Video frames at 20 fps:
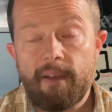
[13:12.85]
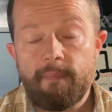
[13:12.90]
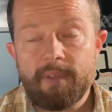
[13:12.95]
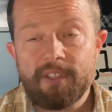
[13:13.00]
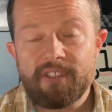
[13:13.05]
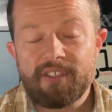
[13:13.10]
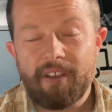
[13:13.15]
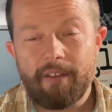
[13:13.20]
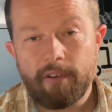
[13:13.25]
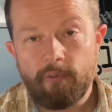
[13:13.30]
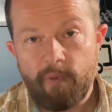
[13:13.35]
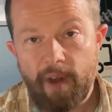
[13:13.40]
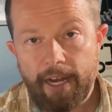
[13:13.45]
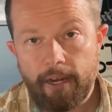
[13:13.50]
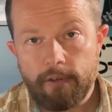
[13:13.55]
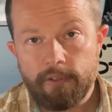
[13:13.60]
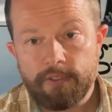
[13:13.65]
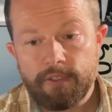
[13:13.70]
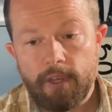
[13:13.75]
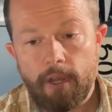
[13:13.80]
I've been selling
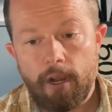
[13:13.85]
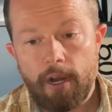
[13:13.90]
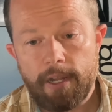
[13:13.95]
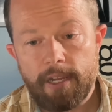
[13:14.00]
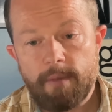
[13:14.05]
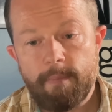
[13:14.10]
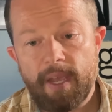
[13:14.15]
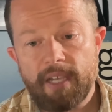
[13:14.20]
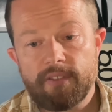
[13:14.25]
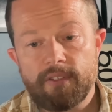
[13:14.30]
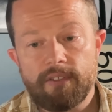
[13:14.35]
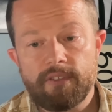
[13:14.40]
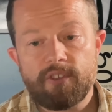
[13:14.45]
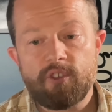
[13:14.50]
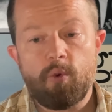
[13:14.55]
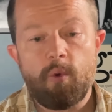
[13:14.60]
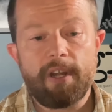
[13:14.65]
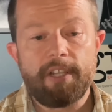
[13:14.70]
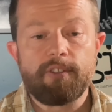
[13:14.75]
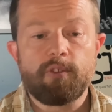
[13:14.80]
records on eBay since
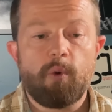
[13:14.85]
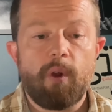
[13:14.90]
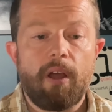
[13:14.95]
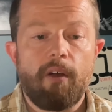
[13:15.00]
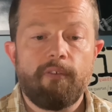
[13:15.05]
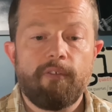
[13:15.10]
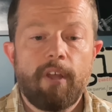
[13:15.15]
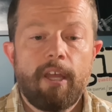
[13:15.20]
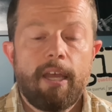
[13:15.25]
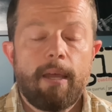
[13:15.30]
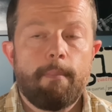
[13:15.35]
2012.